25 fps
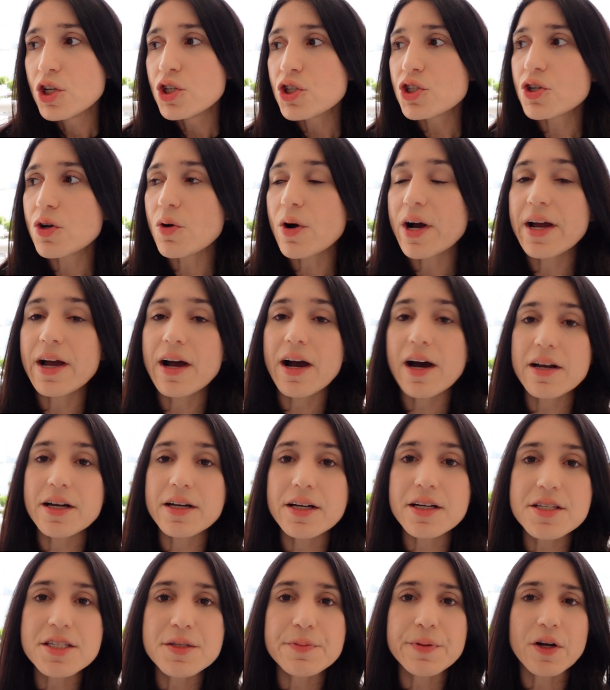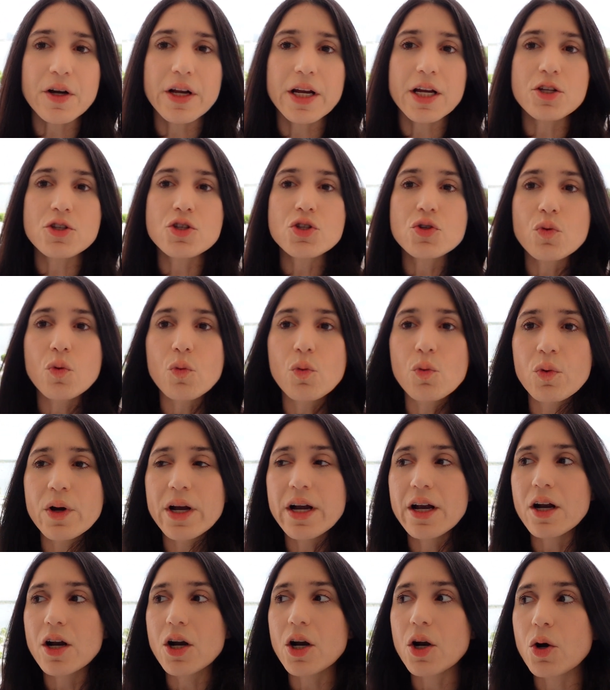So I had an experience
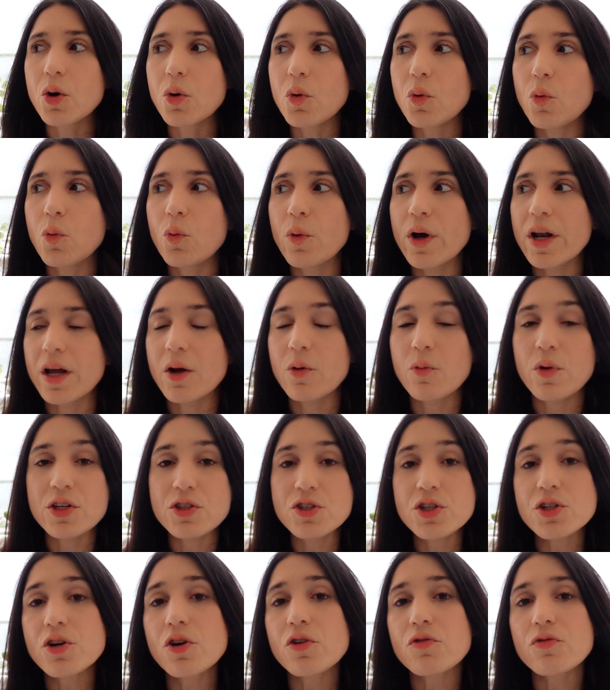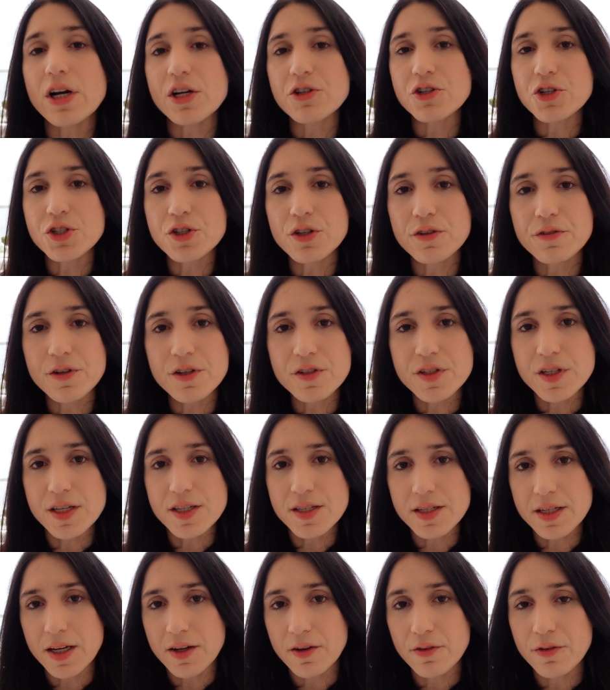where when I went to go register for
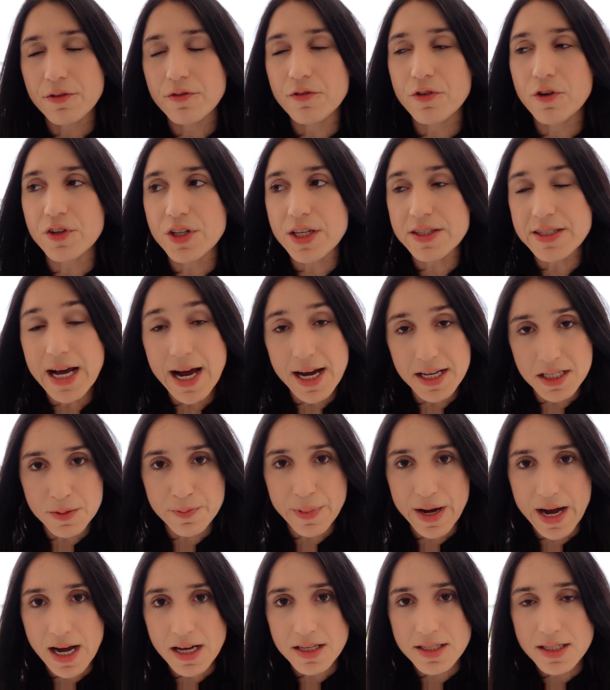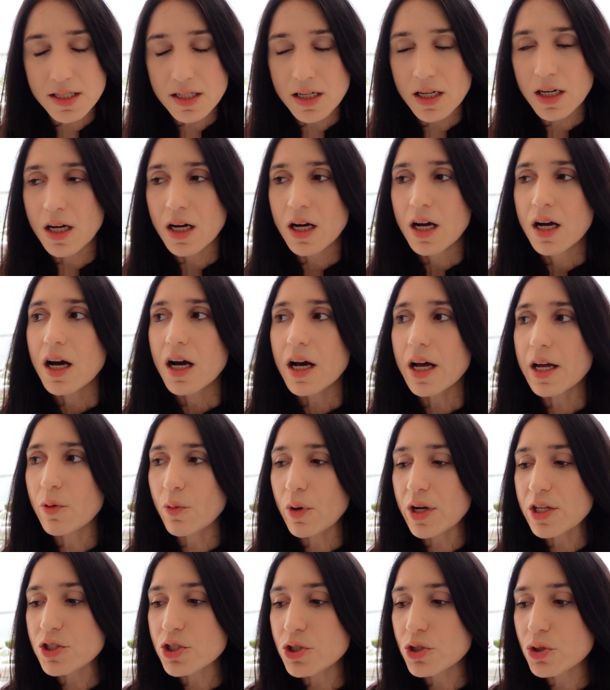Disney for the DAS pass, I
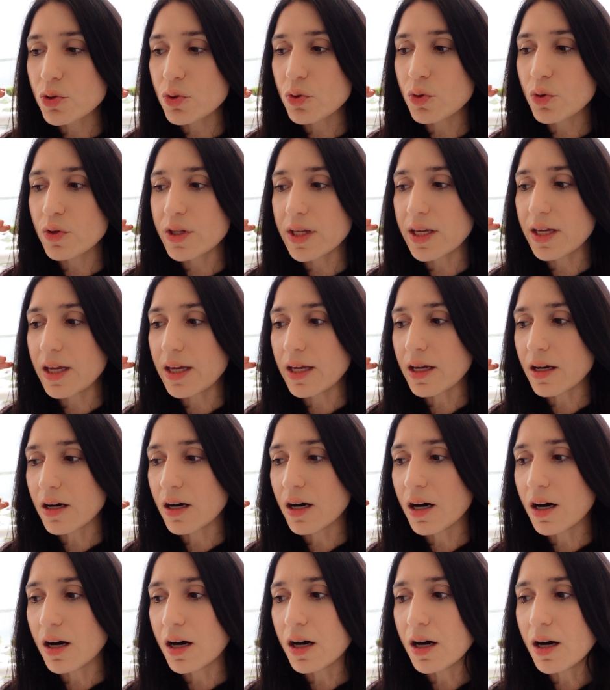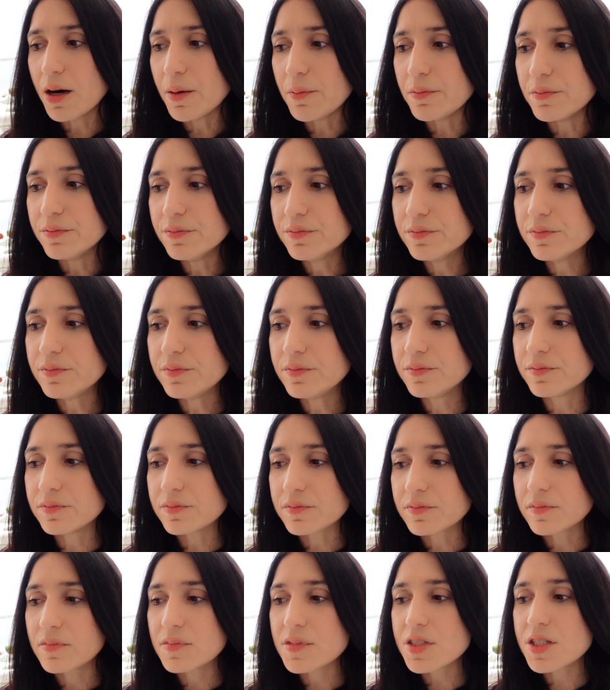went to the
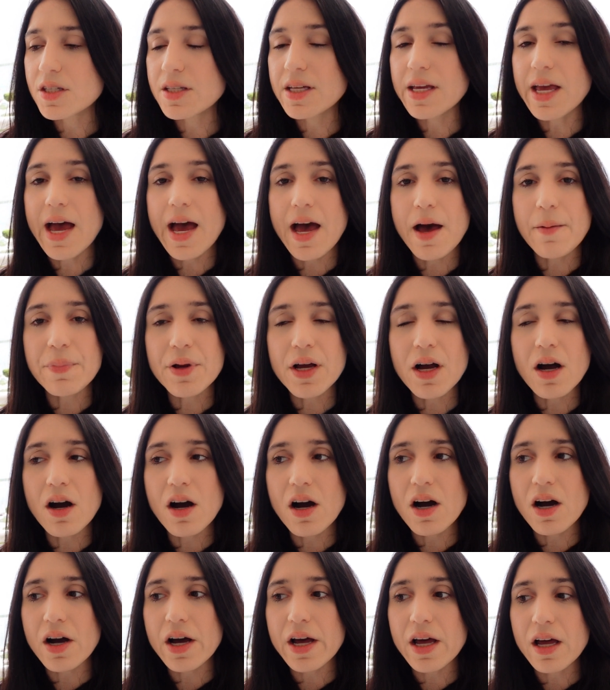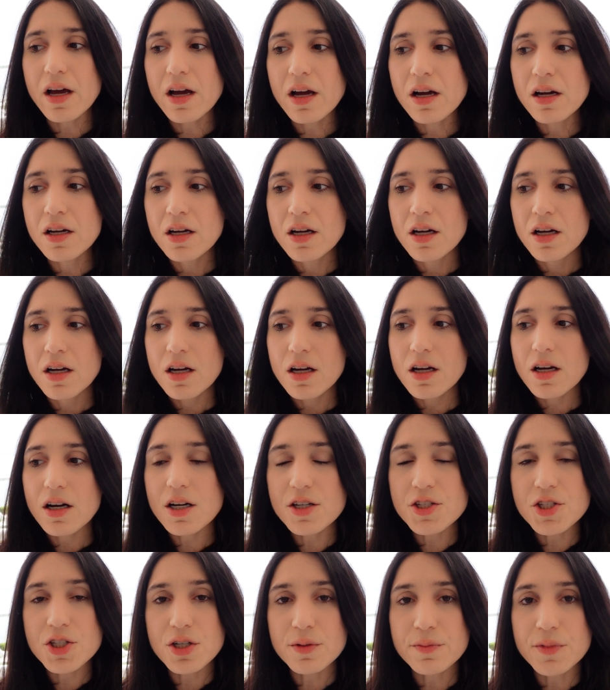Epcot
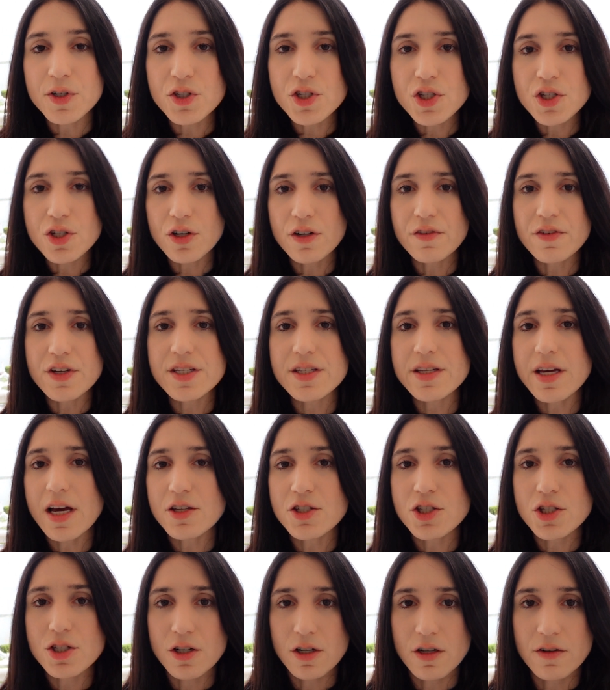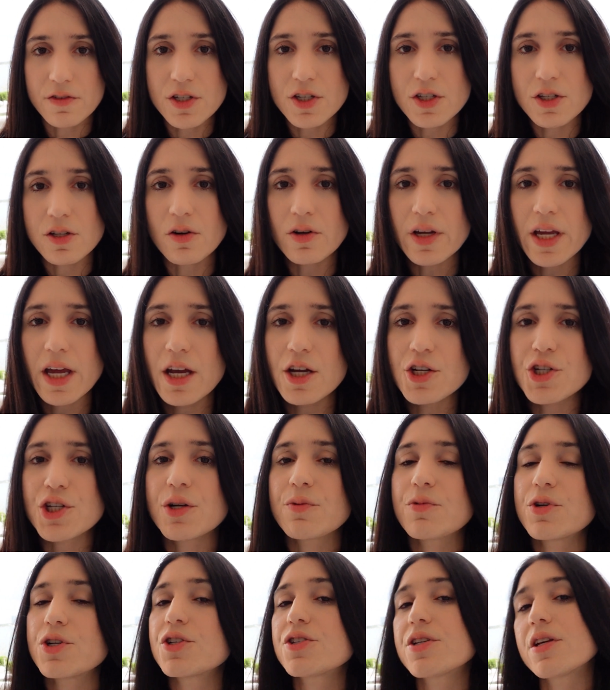customer service, guest service
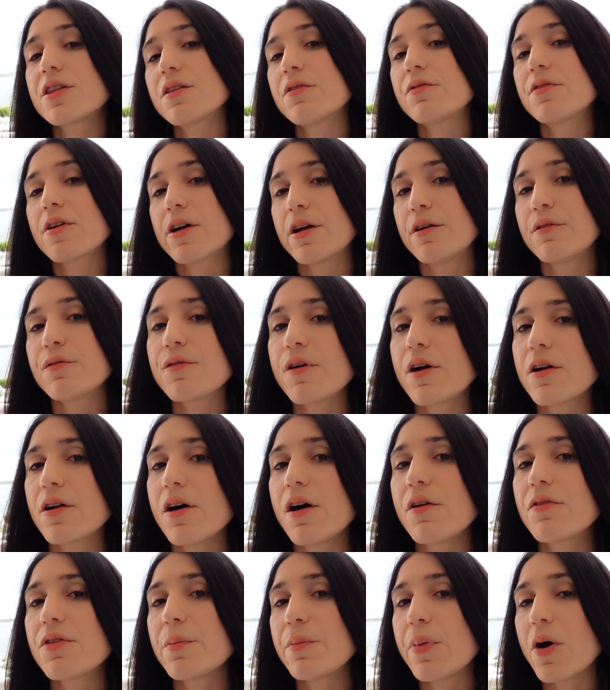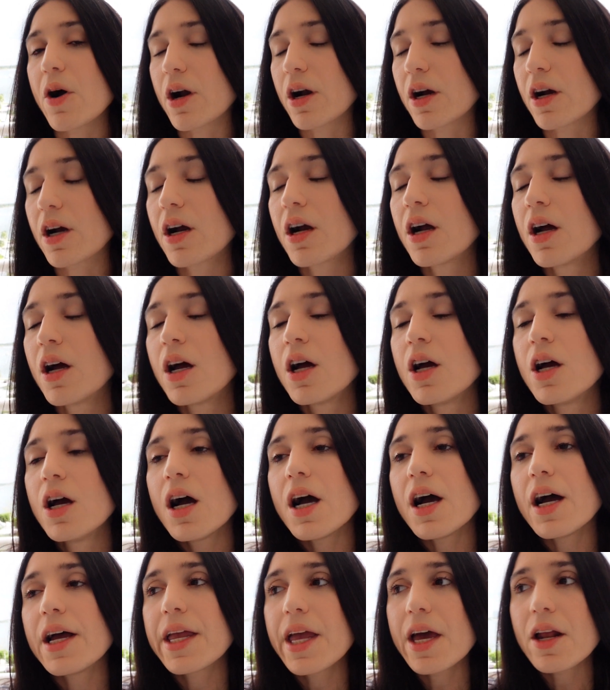location, which is at the very front of the park.
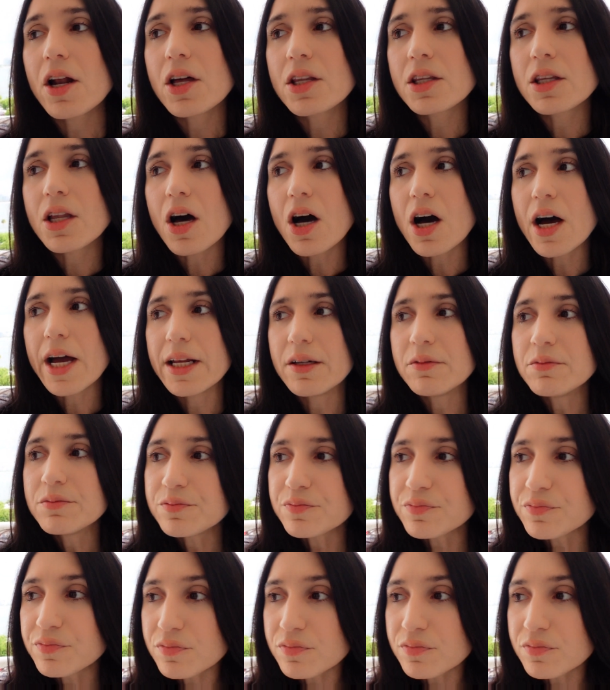I get online.